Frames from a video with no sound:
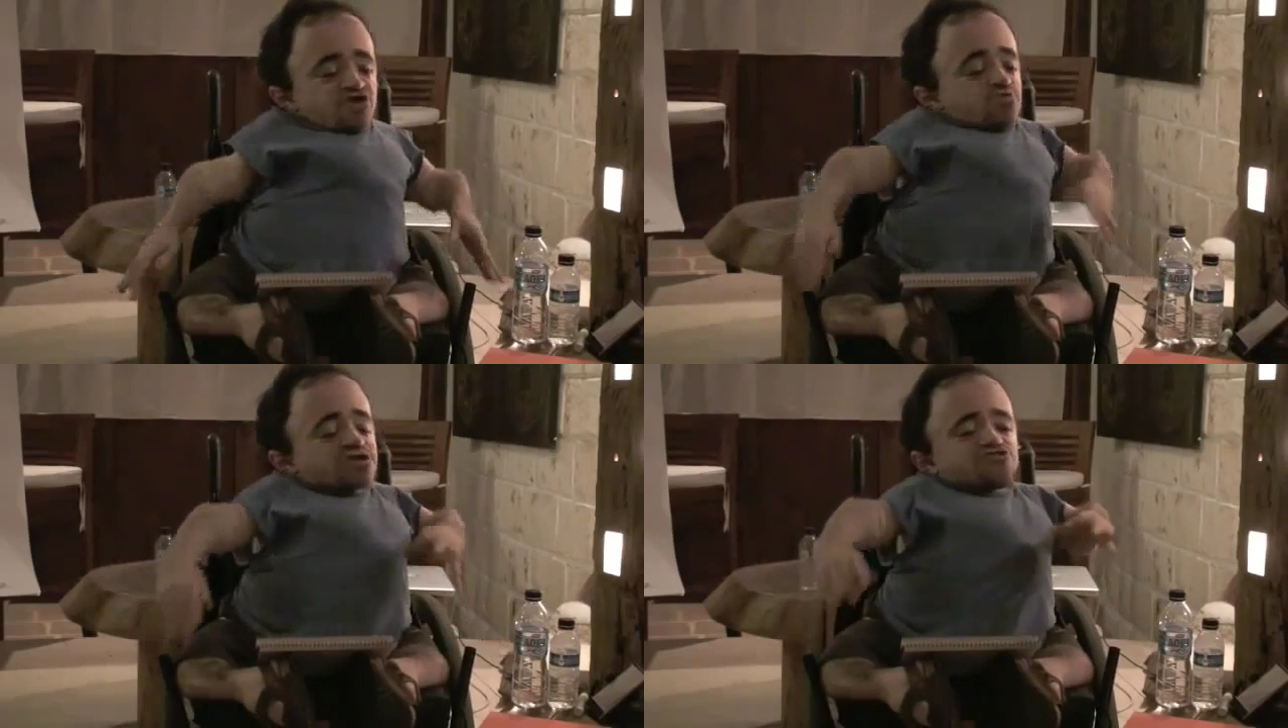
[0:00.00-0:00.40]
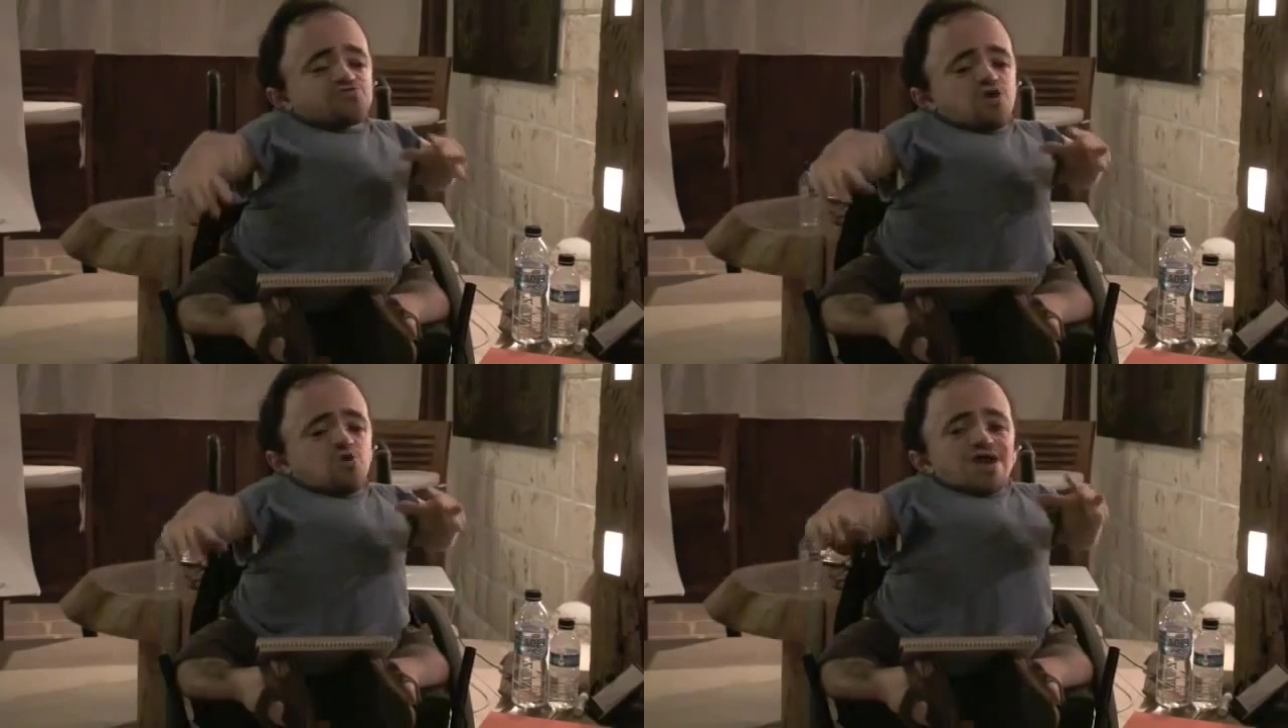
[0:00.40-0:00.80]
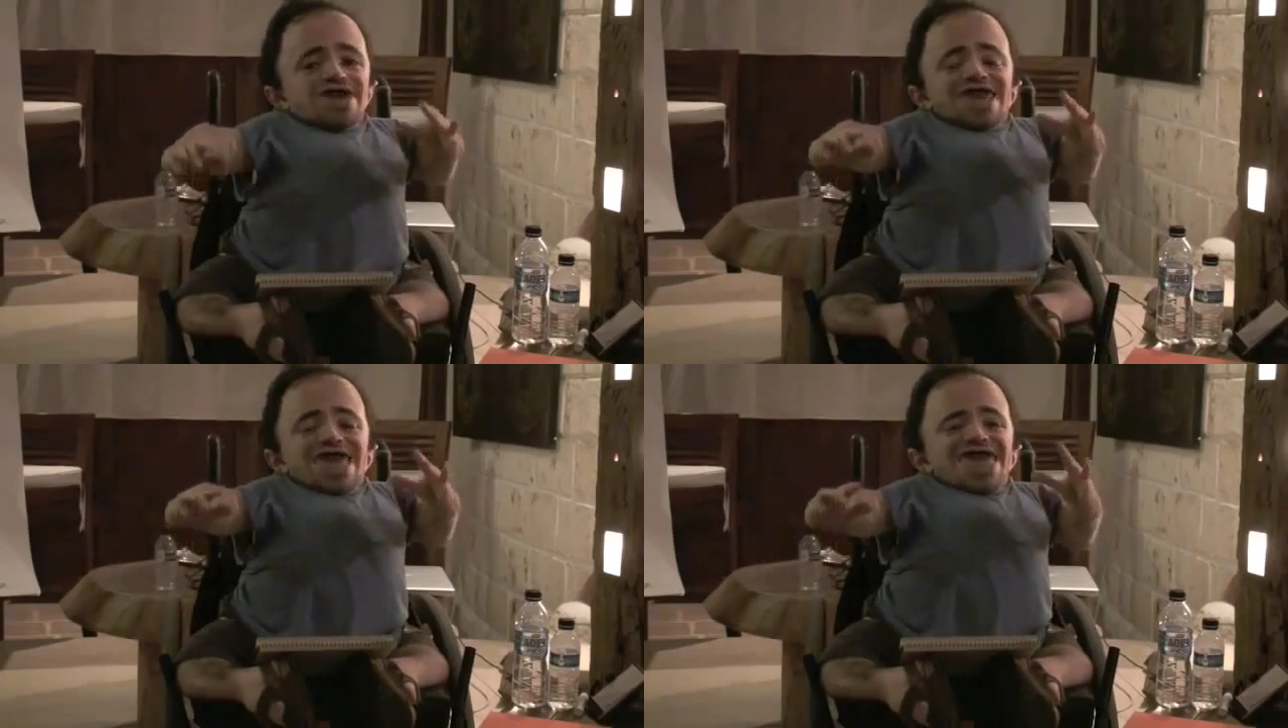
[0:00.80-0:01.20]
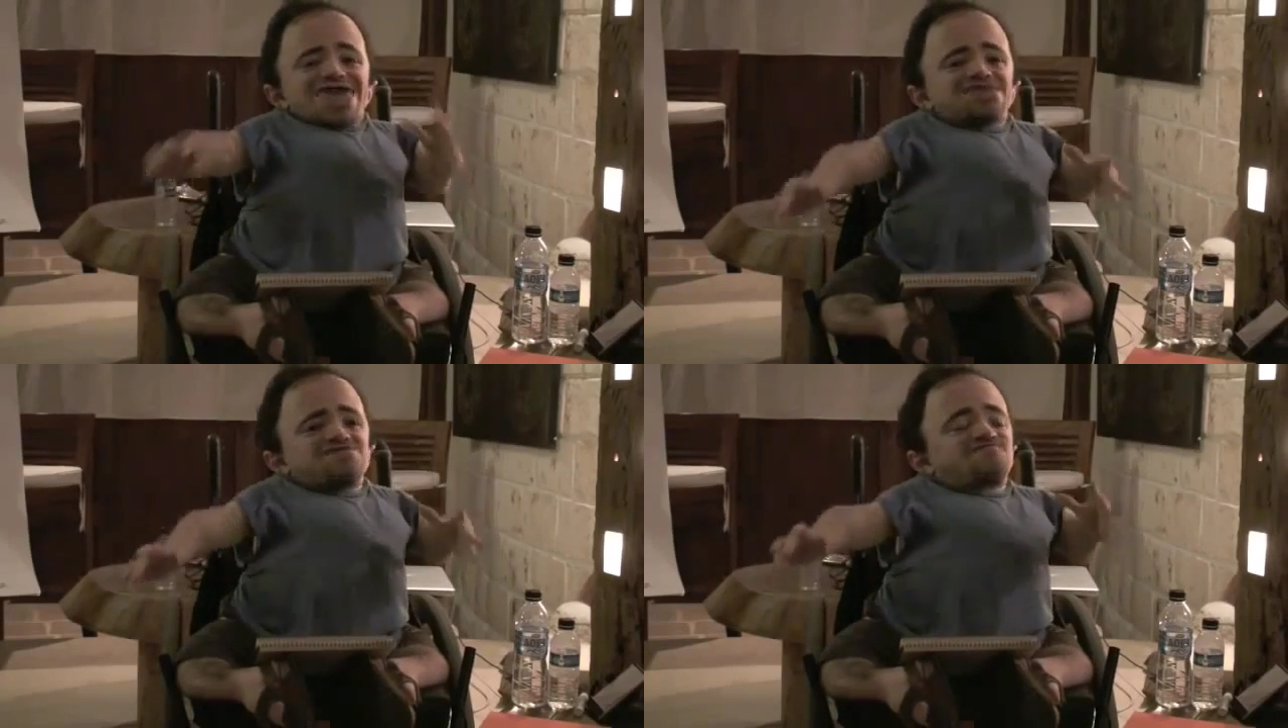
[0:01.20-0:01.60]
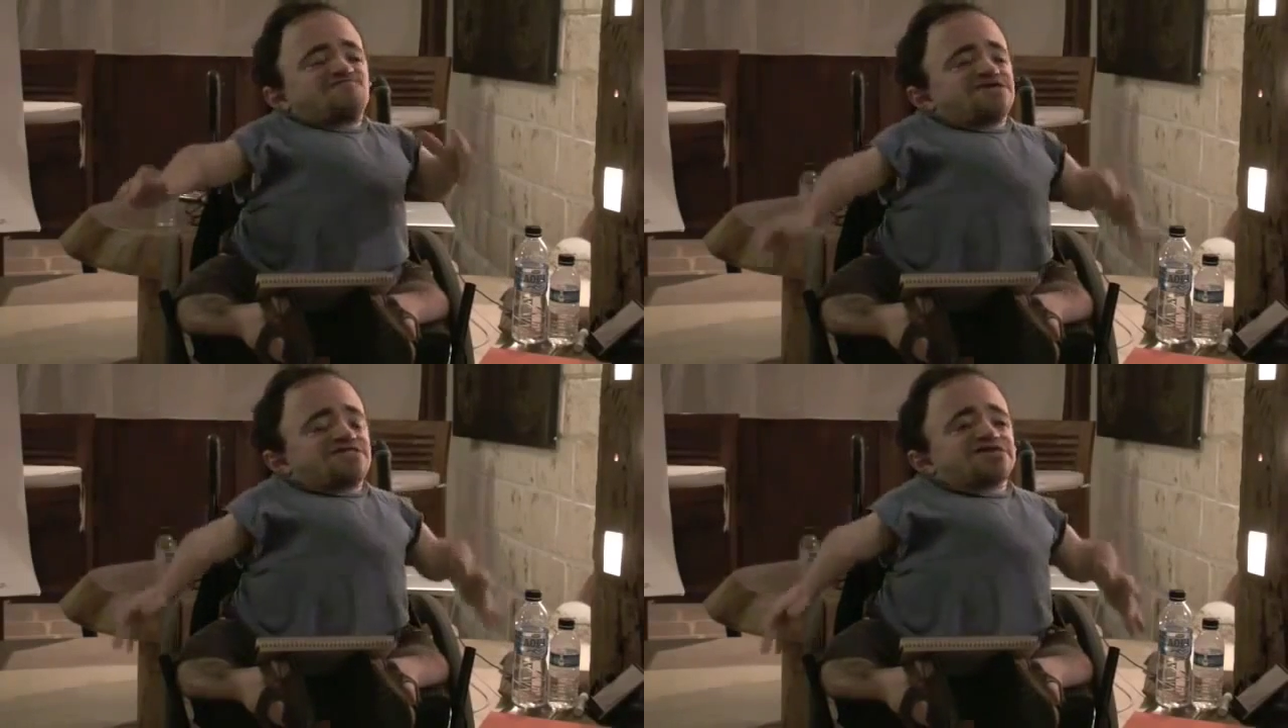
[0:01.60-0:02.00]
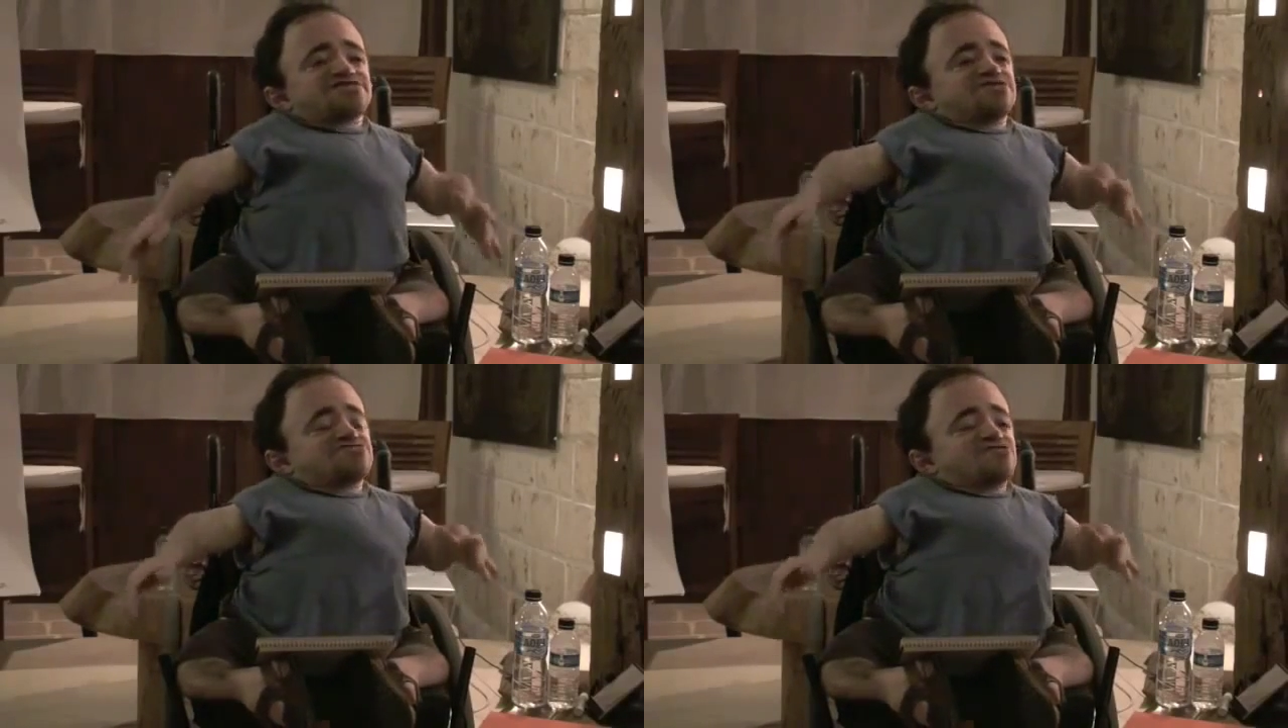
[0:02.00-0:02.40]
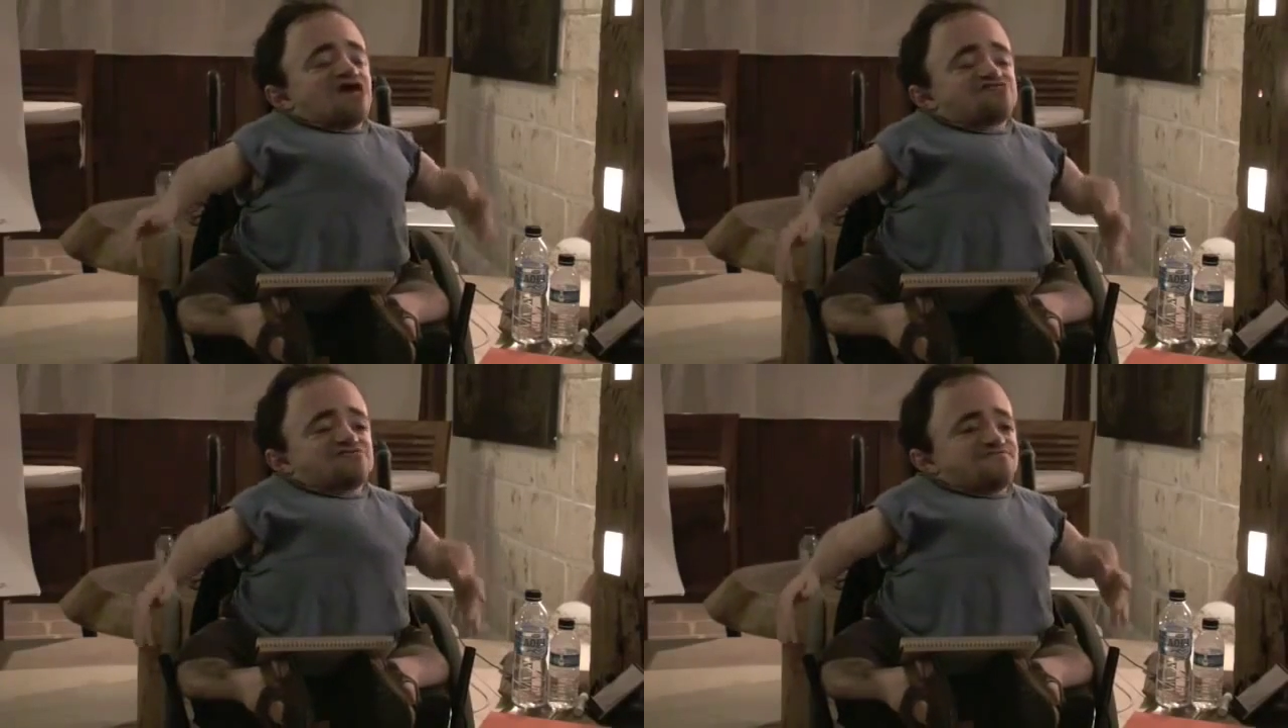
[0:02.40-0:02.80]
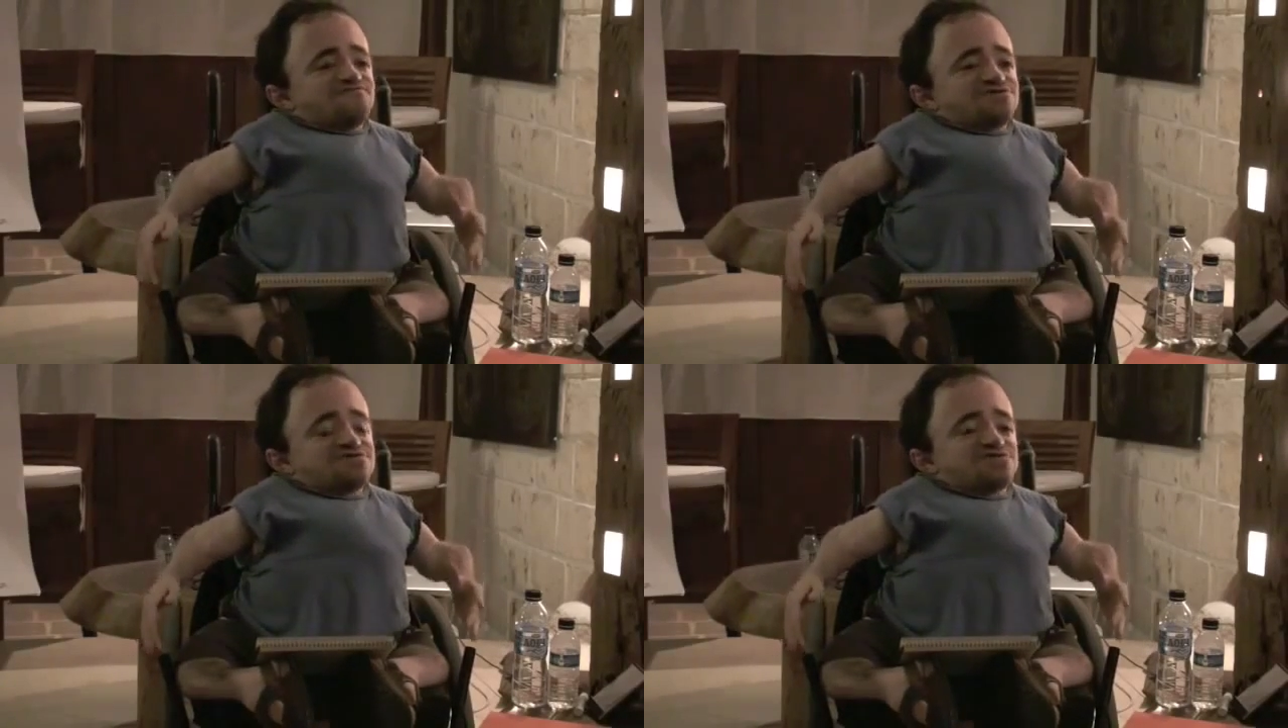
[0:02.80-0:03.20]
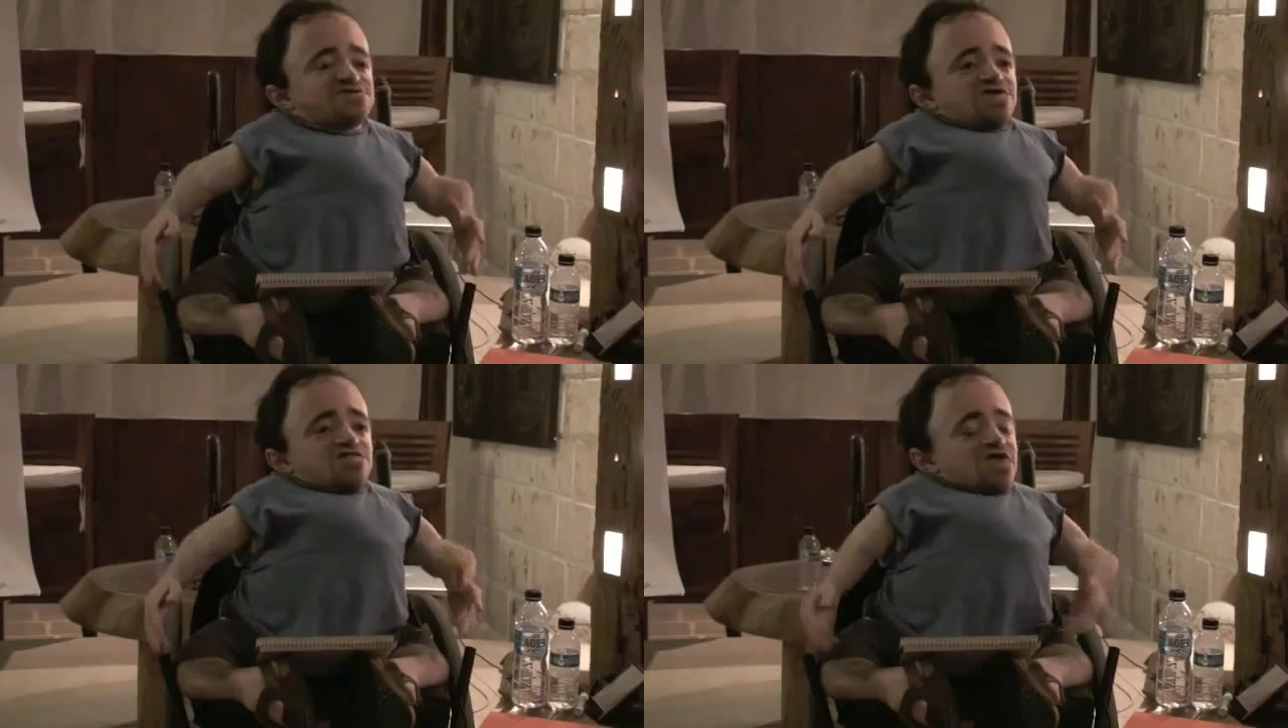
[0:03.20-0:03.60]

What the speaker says: We can throw away any feeling that doesn't feel